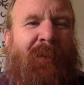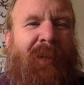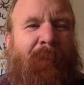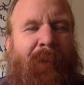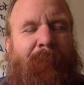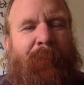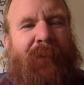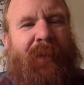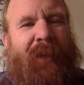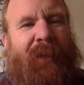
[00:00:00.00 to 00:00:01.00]
who came up
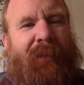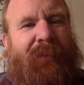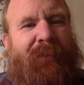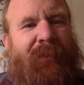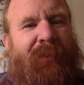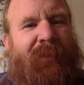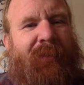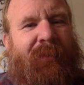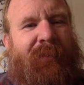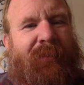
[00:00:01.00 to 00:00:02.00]
with that is
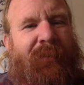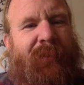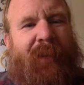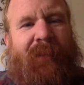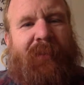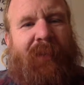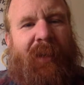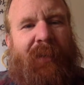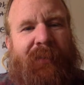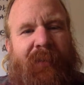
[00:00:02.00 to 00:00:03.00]
this dude
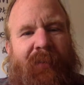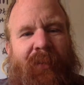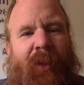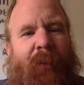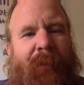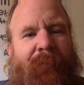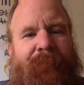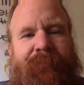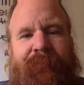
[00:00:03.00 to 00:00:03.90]
Alexander Lowen,